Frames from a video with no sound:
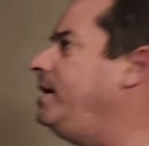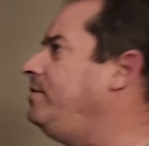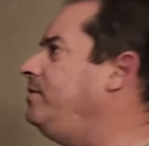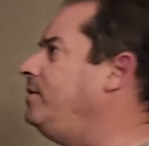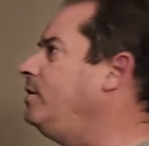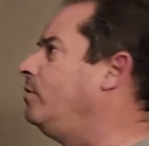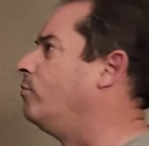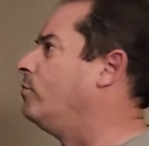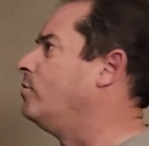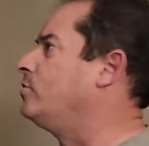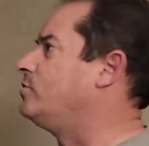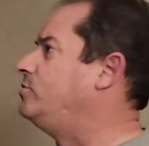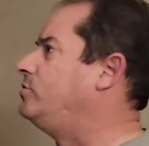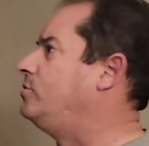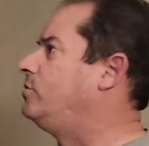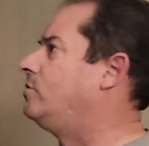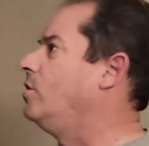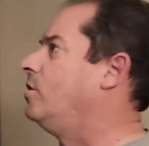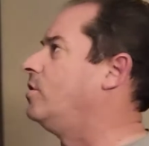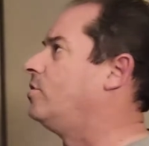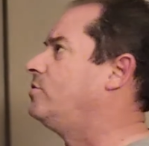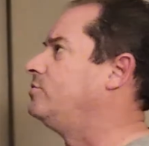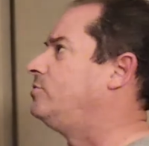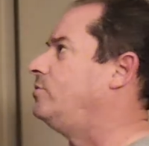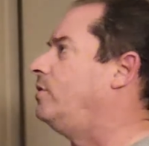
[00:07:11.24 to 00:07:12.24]
the original
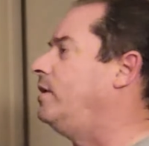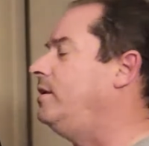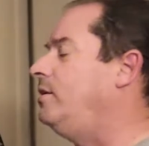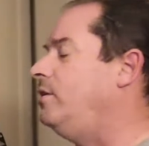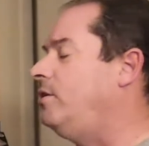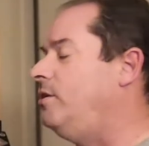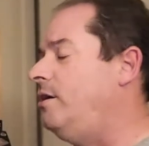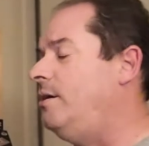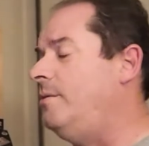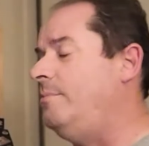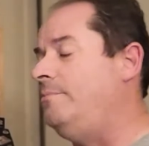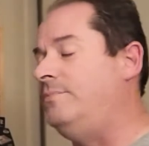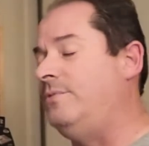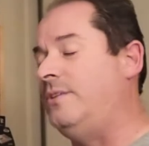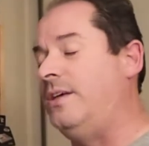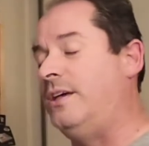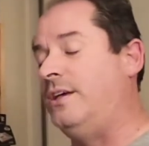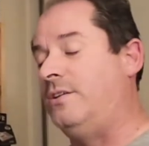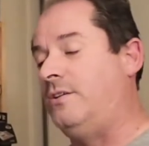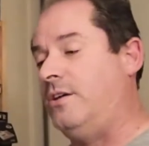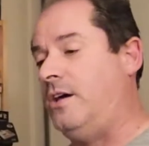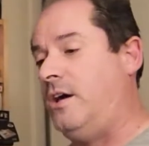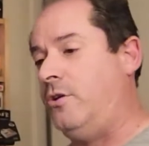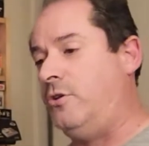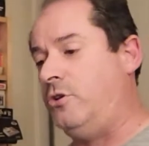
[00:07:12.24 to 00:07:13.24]
Carcassonne. I know I'm
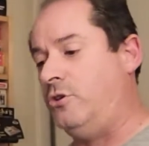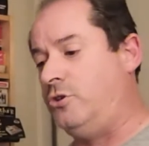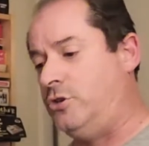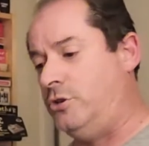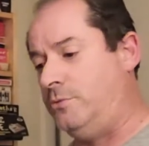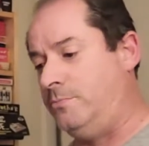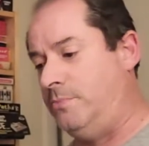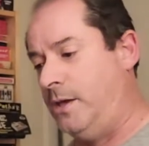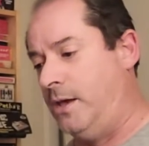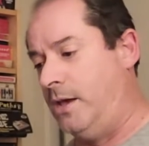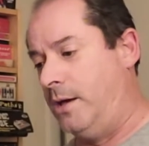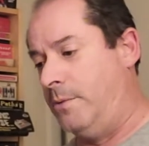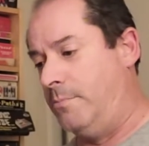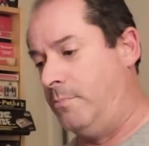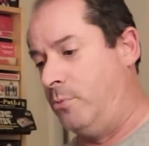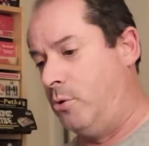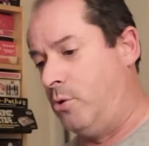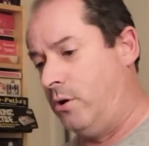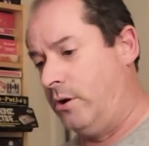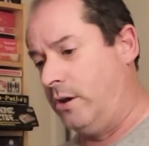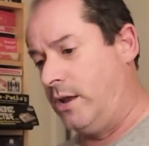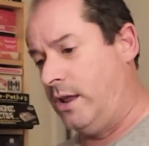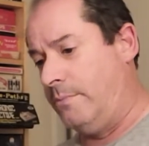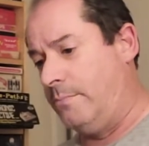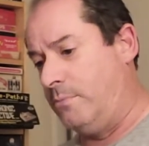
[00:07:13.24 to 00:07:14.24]
like, how could you be a
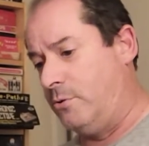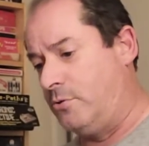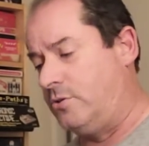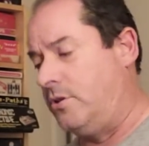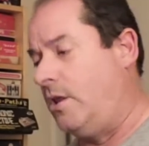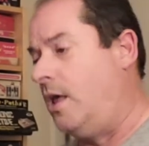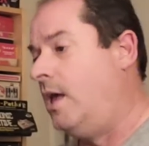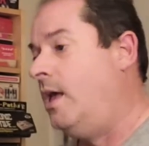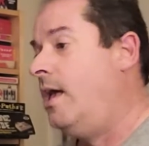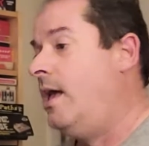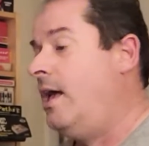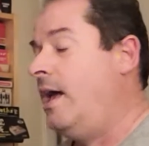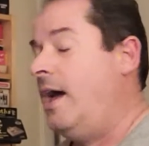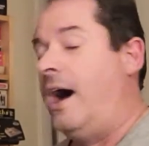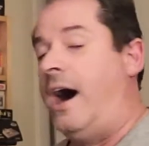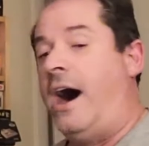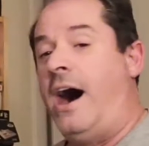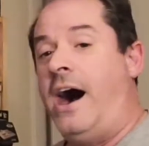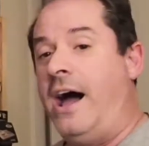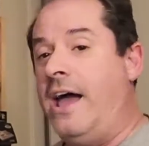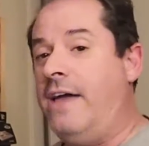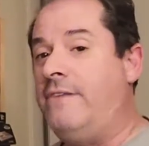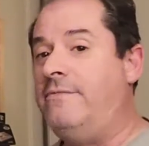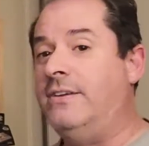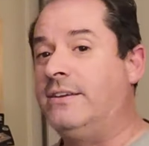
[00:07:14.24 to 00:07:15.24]
board game person?
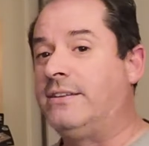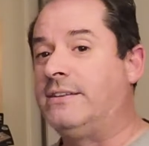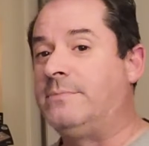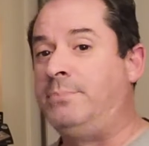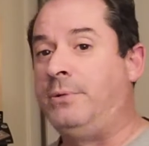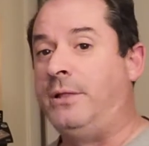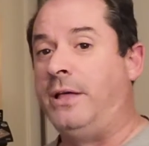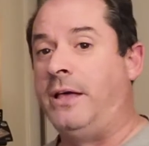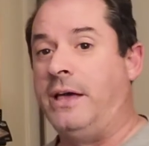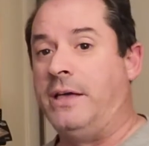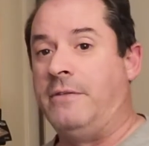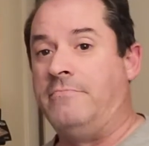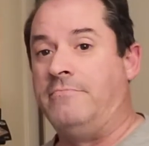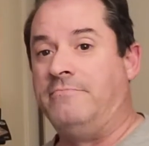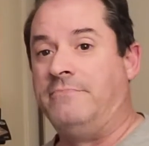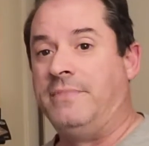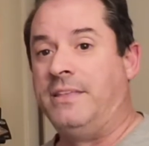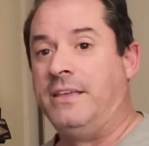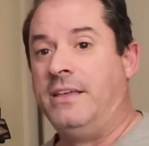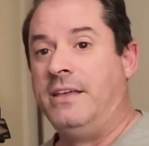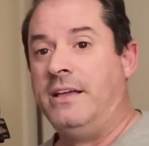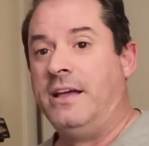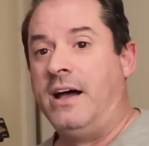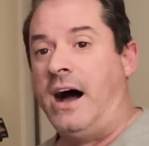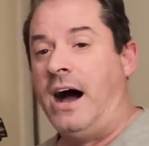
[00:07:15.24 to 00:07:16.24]
I have yet to play it.
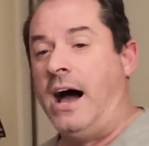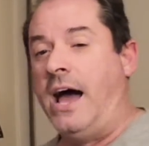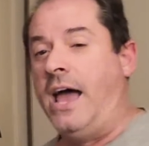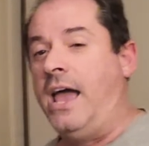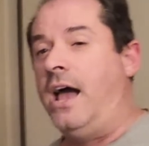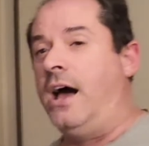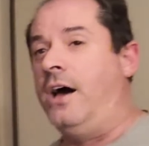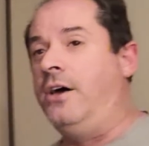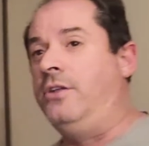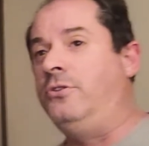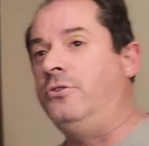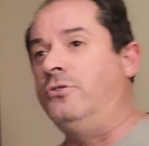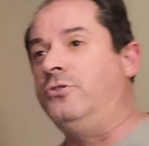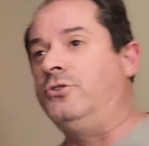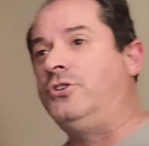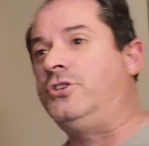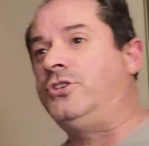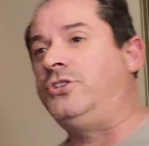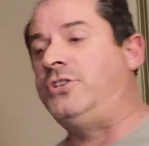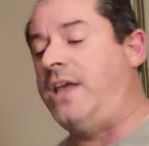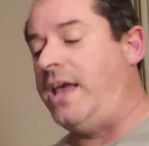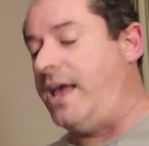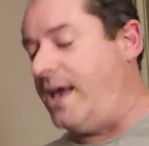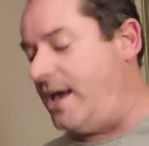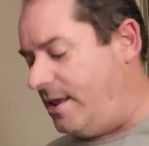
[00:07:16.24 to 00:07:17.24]
I
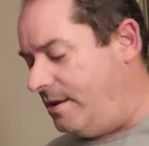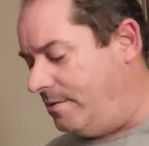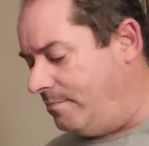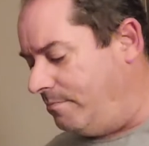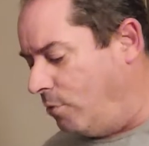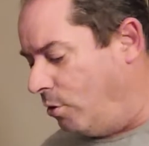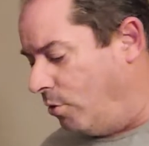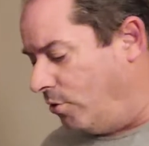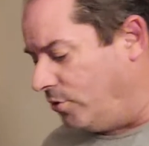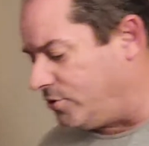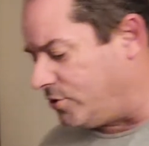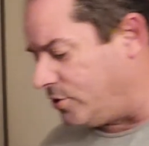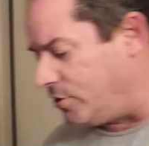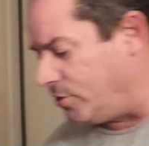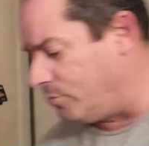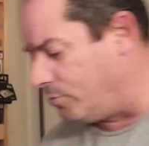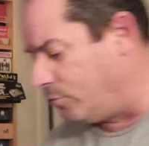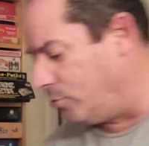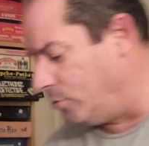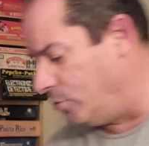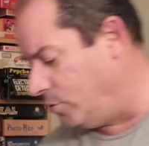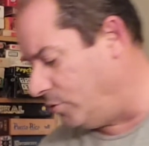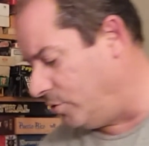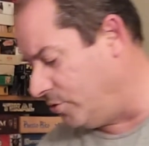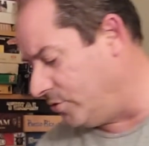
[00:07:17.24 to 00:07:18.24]
understand most of the
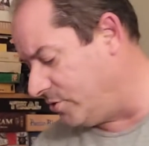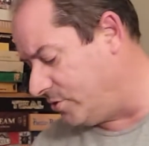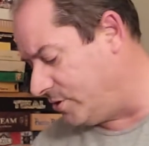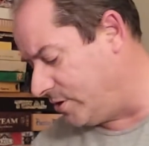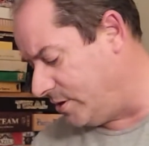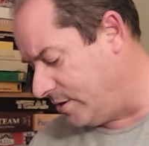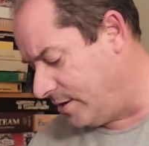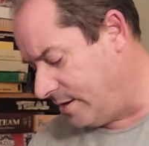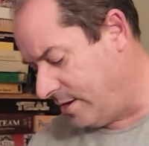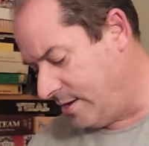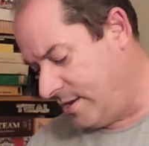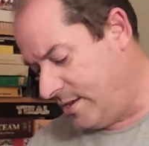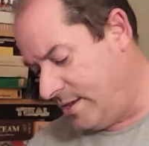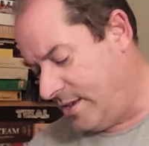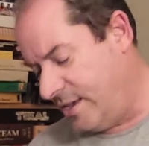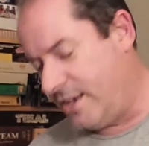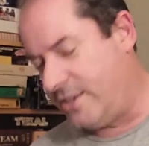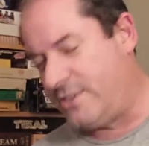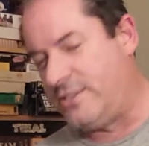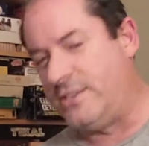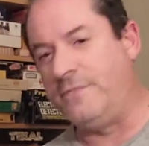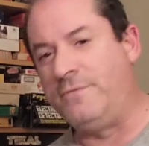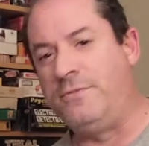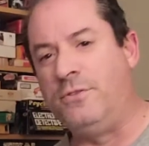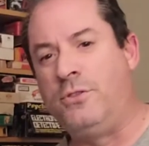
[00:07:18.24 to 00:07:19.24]
rules,
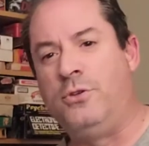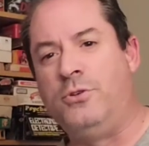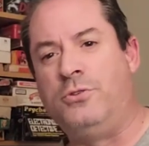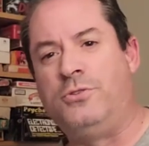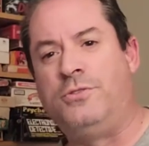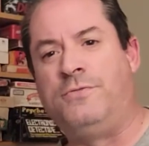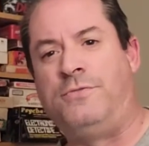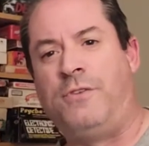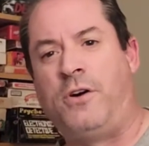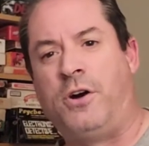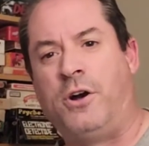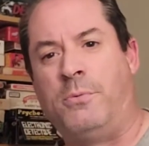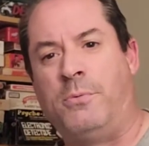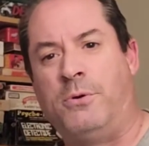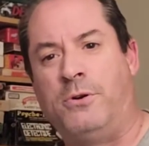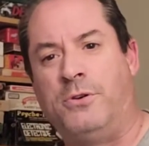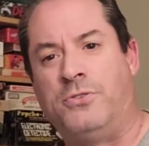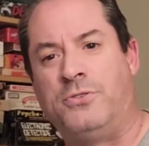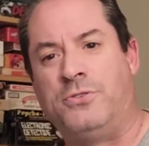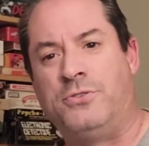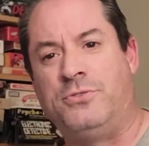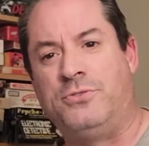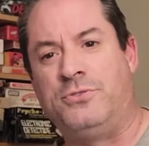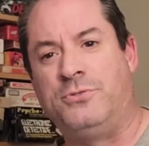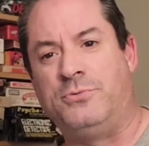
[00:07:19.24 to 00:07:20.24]
except for those farmers.
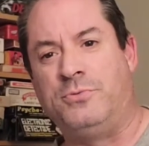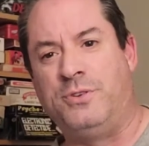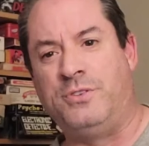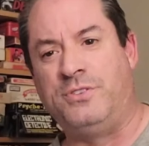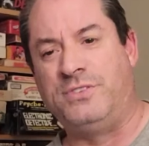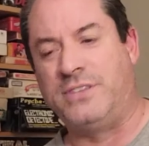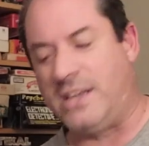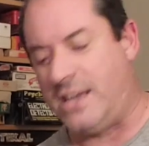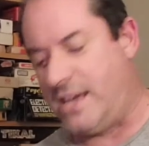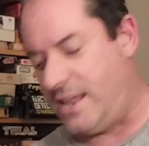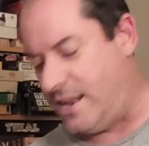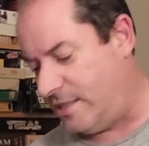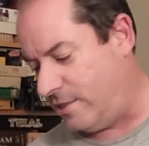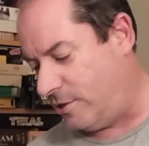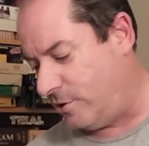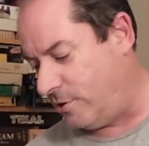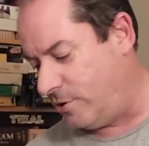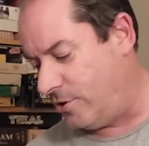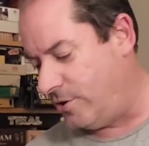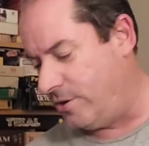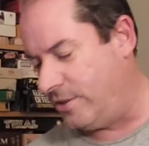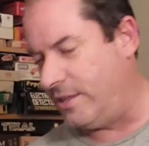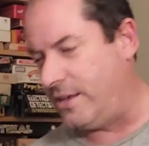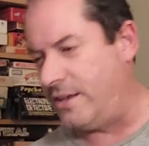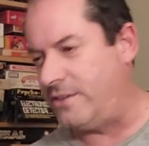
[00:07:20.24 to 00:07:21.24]
Those are the ones I gotta
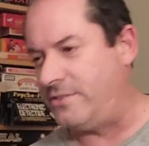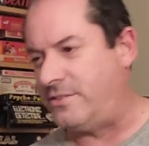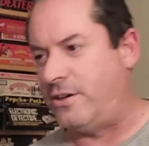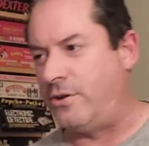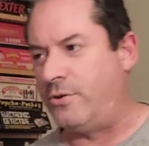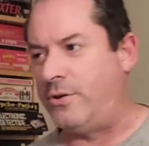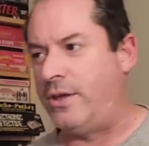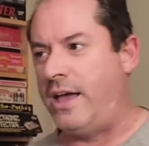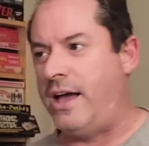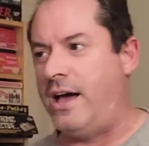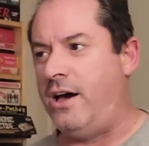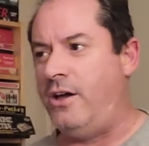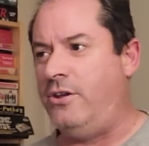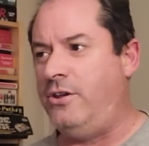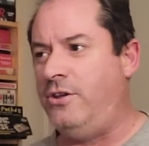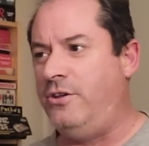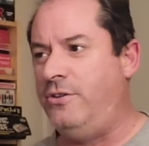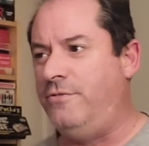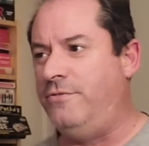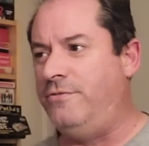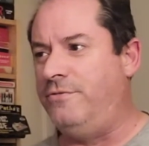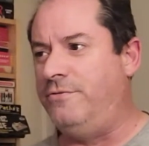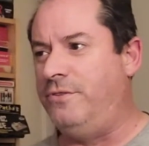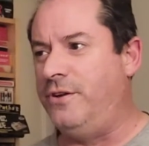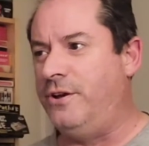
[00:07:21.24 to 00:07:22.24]
learn. Like, okay, how do you
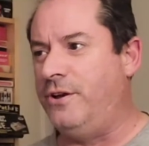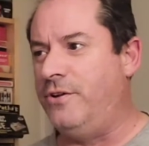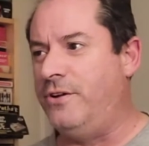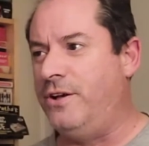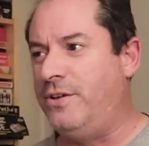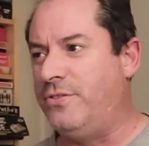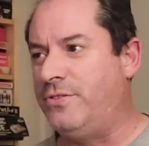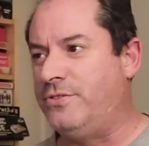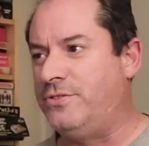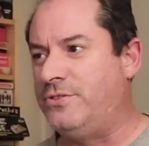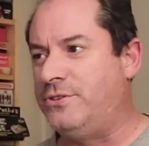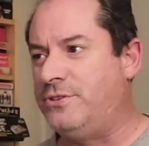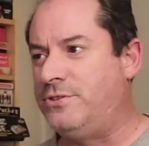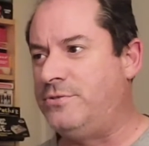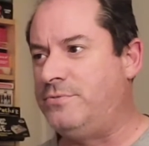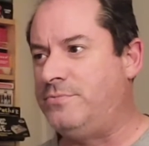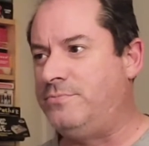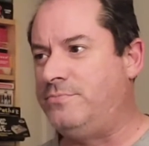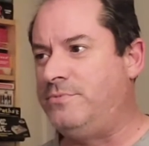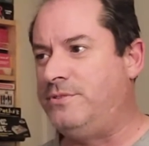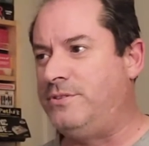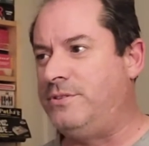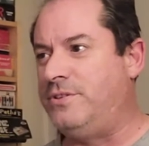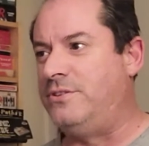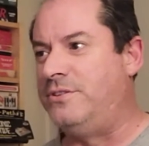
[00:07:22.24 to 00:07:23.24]
figure out
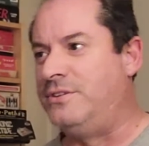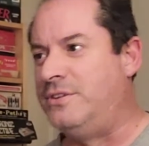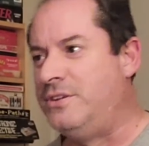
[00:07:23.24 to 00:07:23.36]
the